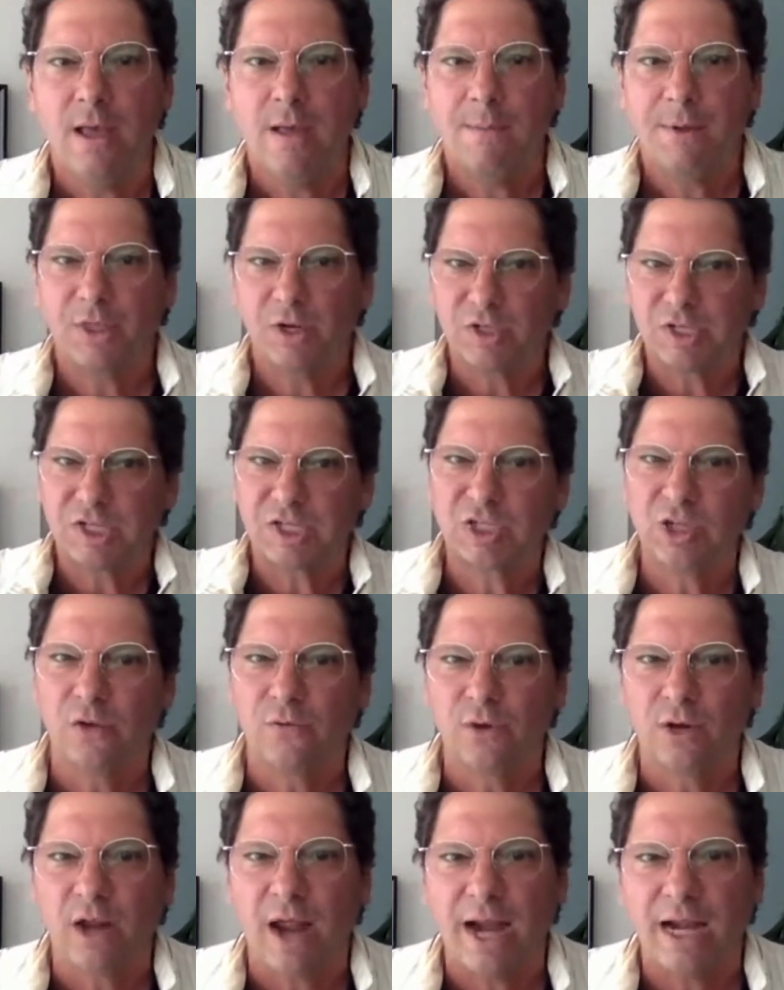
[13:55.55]
But there's a
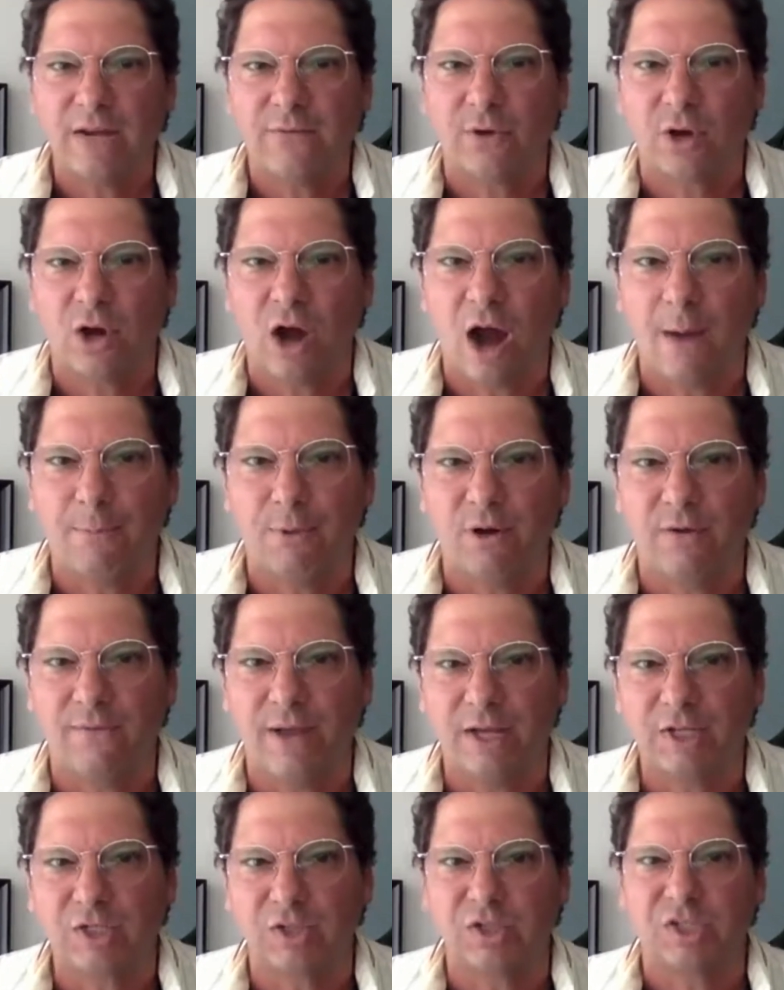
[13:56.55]
silver lining for copper
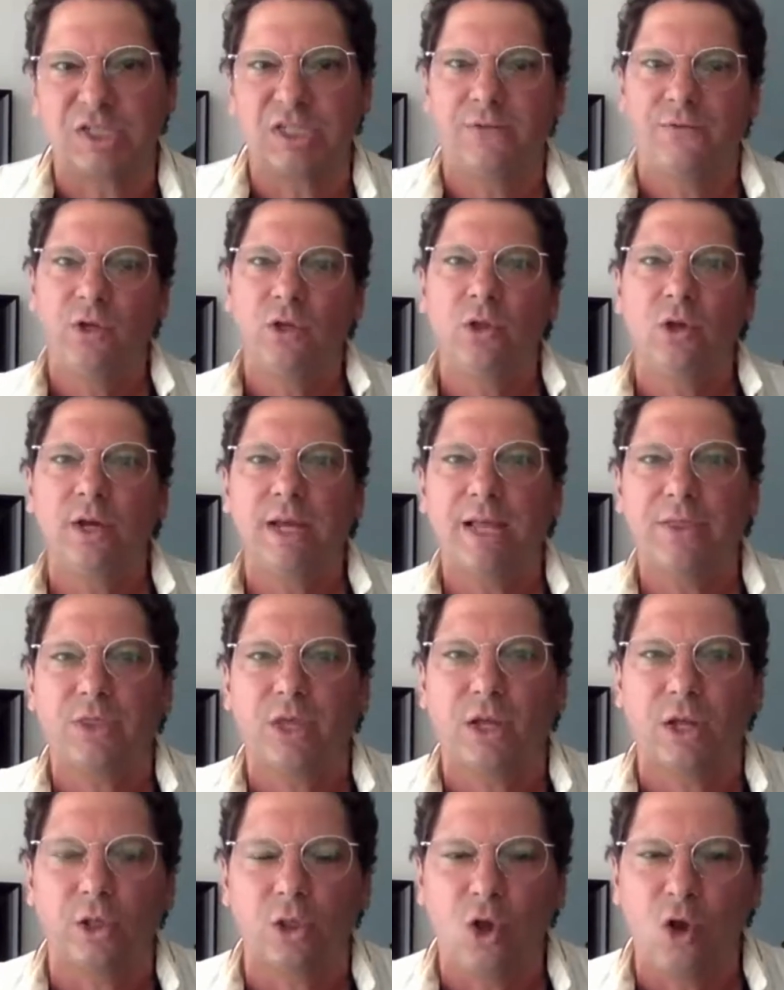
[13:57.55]
investors, because if you look at the
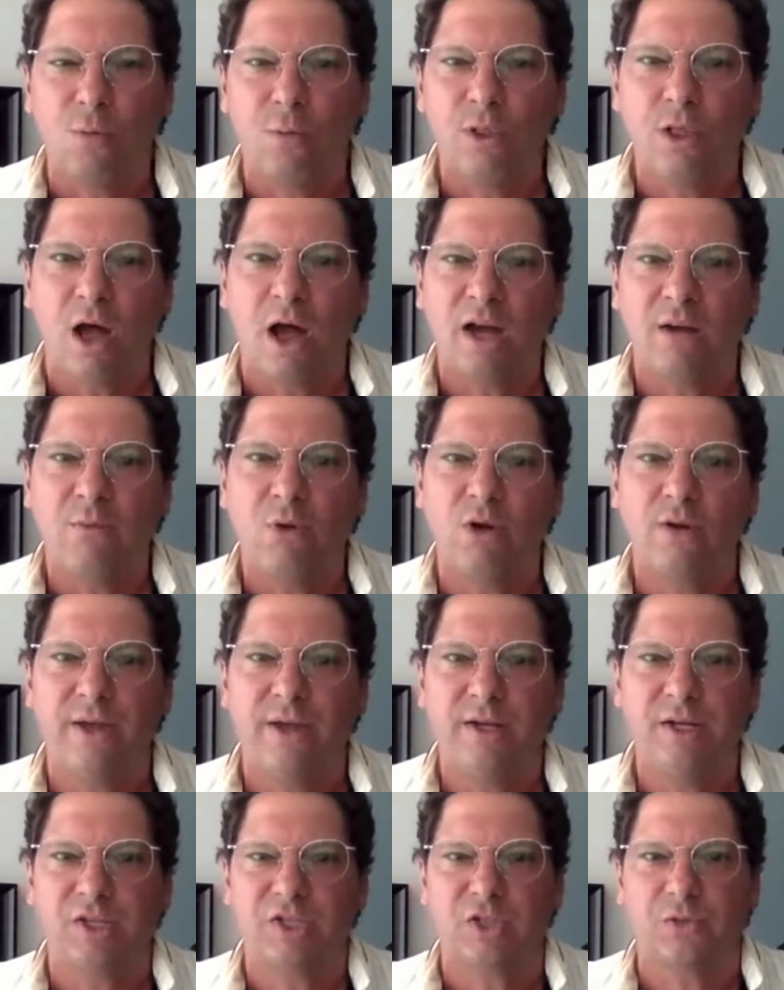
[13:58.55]
global automotive
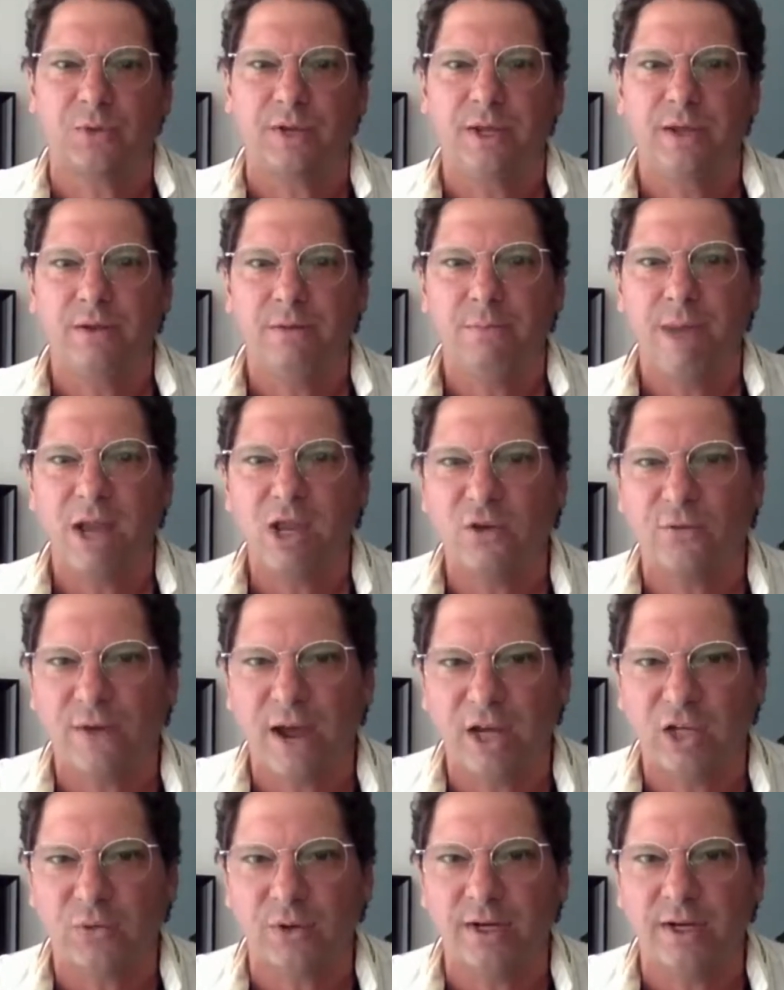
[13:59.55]
industry,
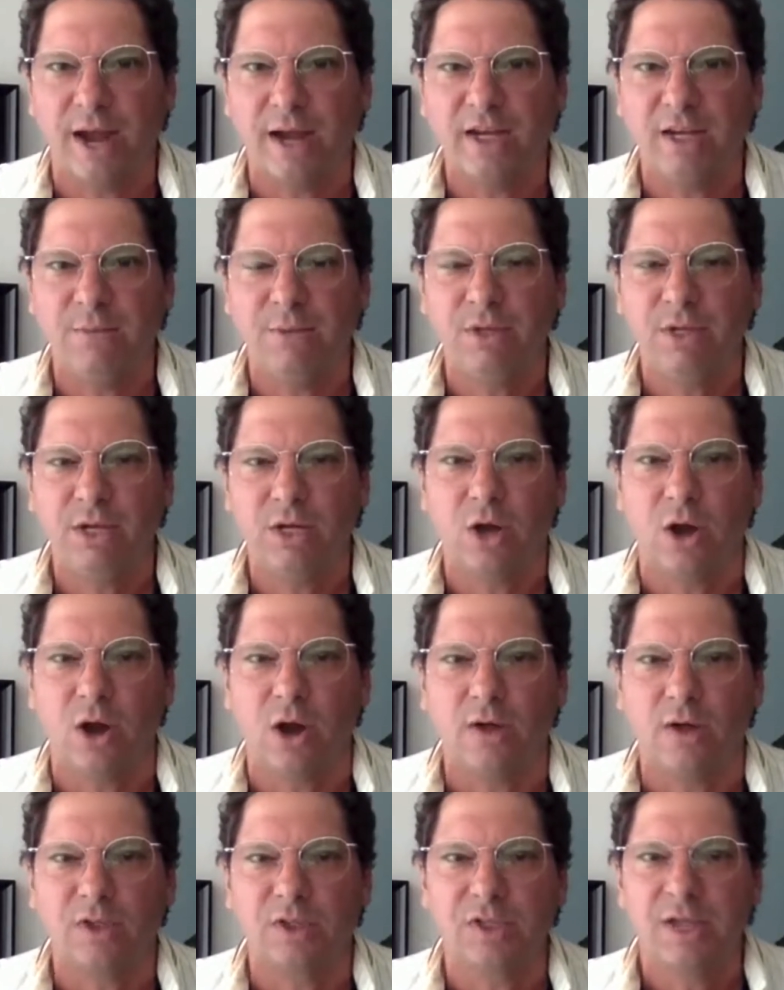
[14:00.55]
manufacturing 90 million
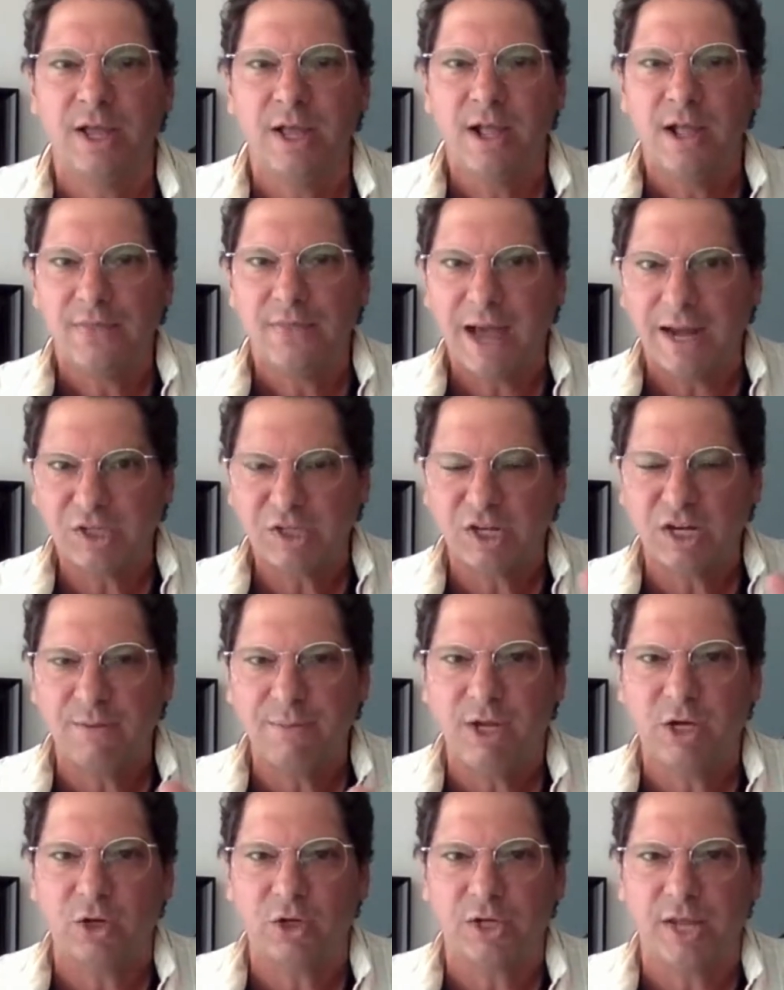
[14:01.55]
cars, that is going to
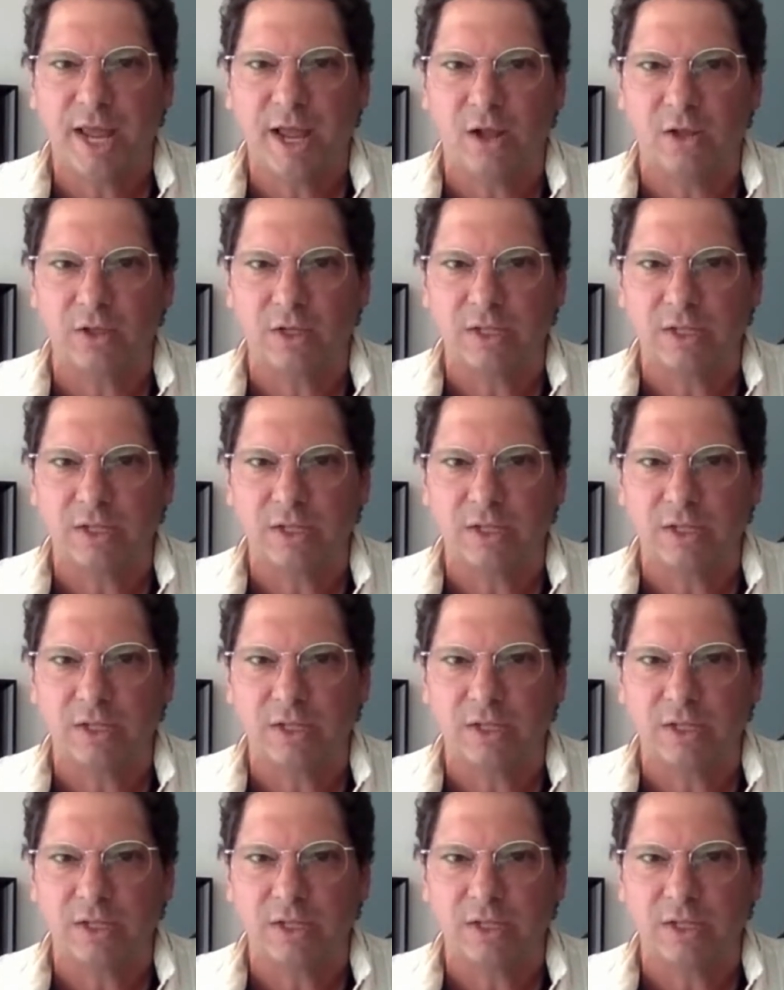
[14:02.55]
be curtailed